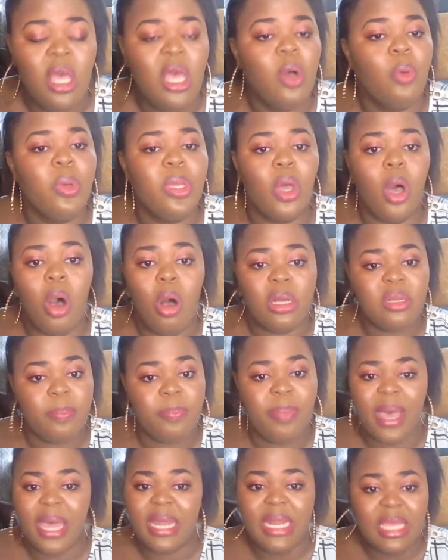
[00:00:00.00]
We all the
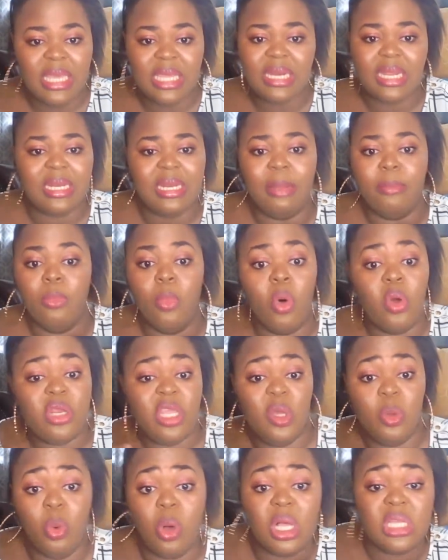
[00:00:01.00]
panicking and the mode
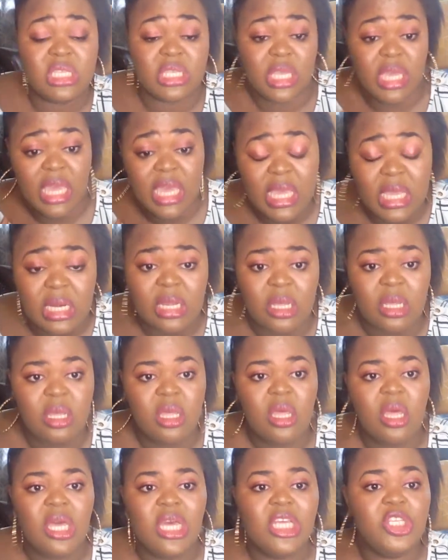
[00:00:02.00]
he was in.
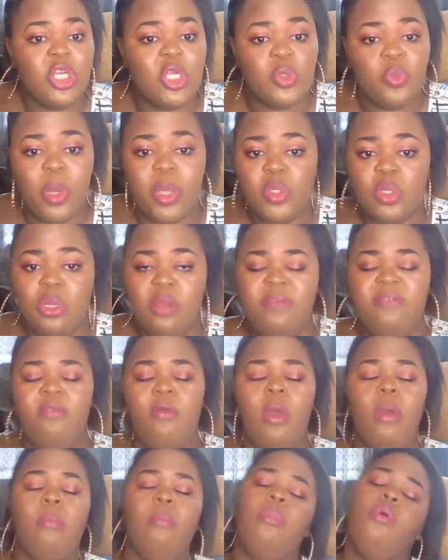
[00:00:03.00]
He just went to the
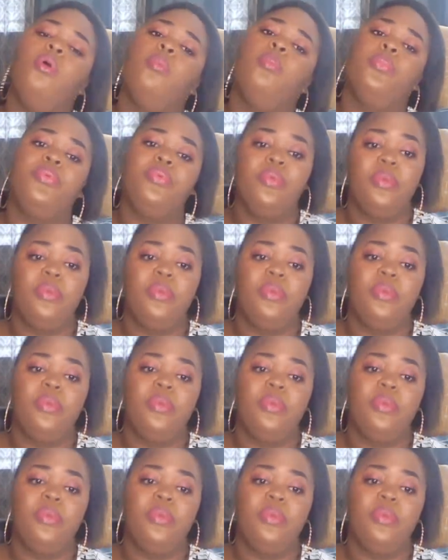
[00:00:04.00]
floor, boop.